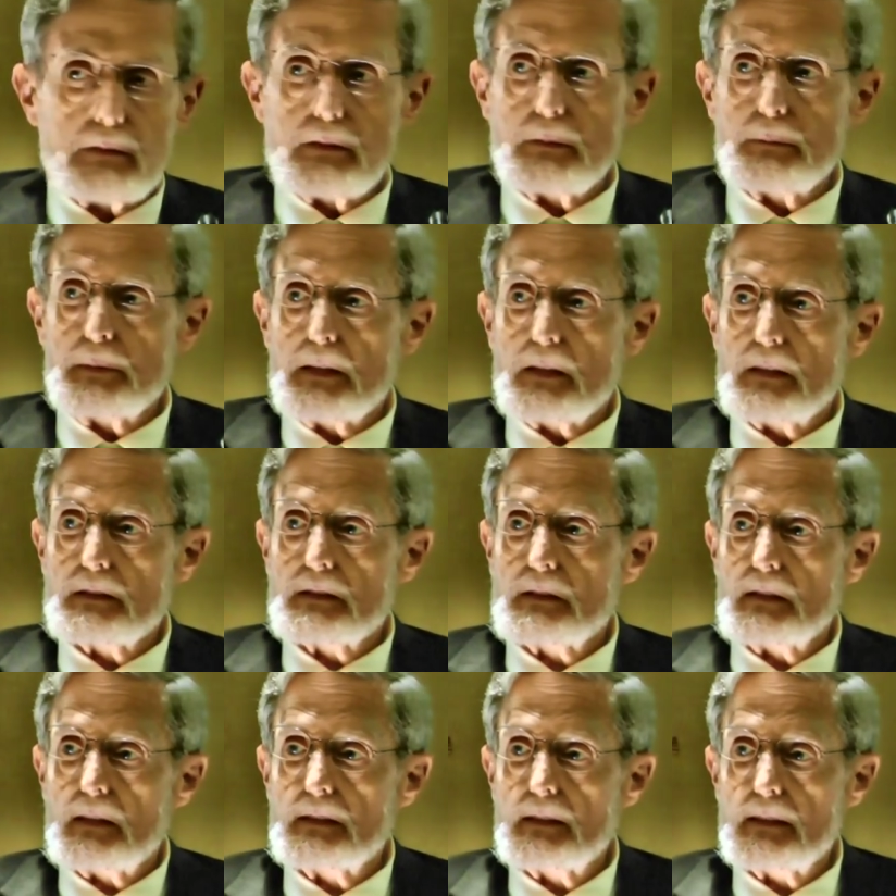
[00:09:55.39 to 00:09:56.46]
you know,
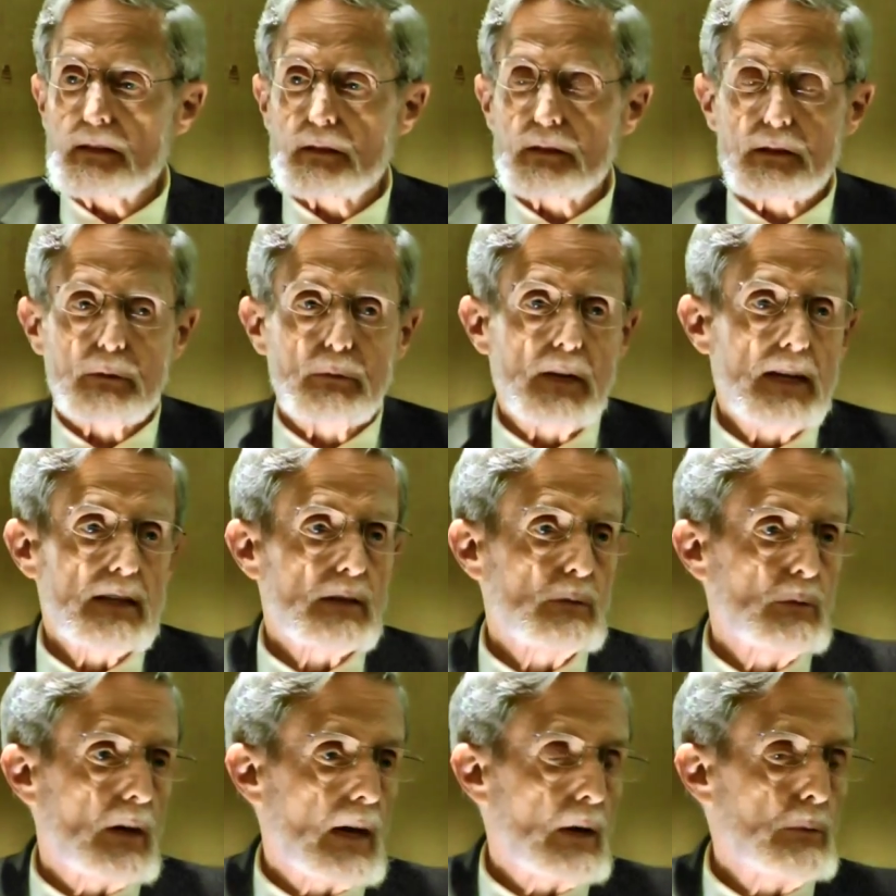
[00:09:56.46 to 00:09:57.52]
because, and this is the
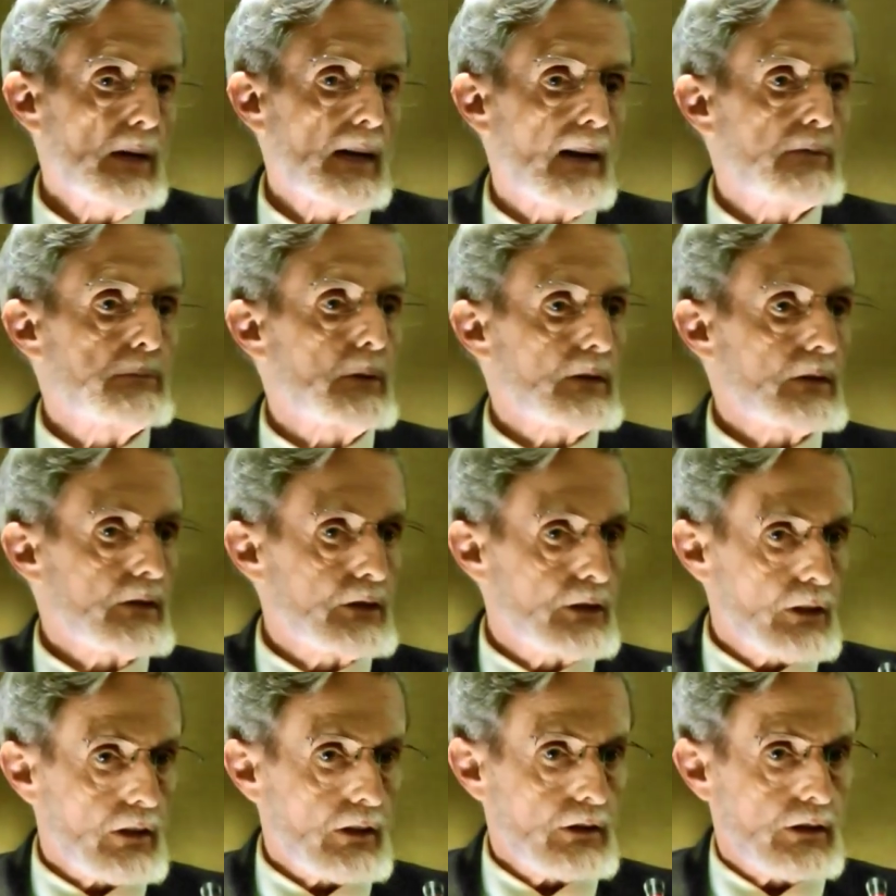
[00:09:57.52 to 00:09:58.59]
reason why we have Mother
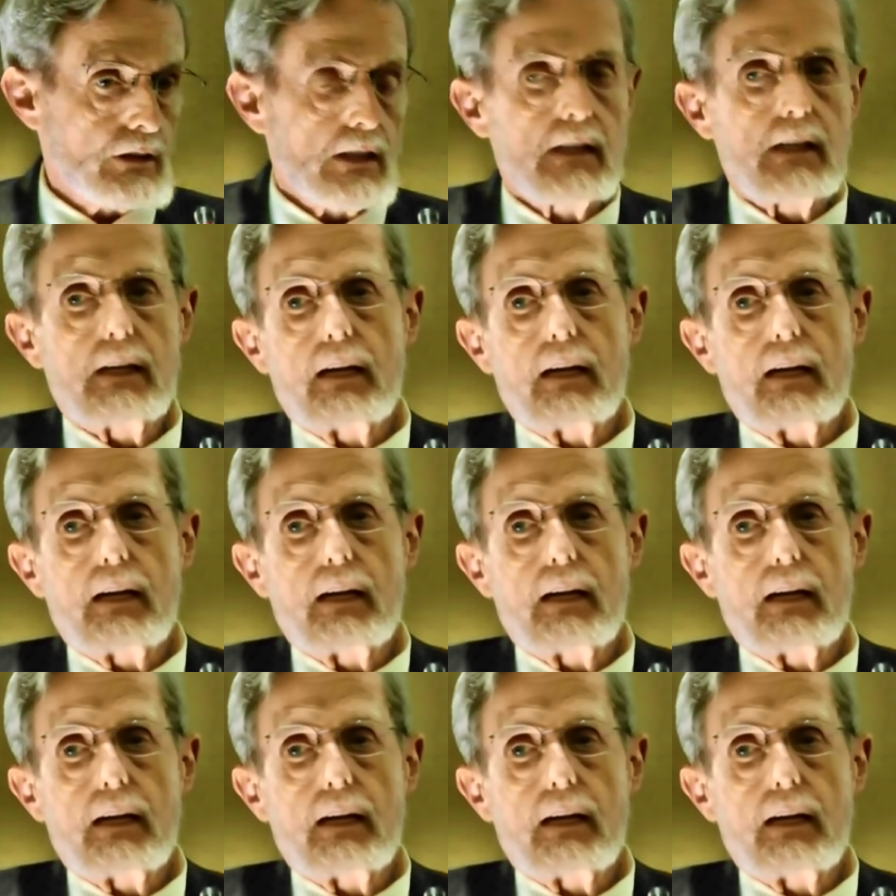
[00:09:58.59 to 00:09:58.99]
Church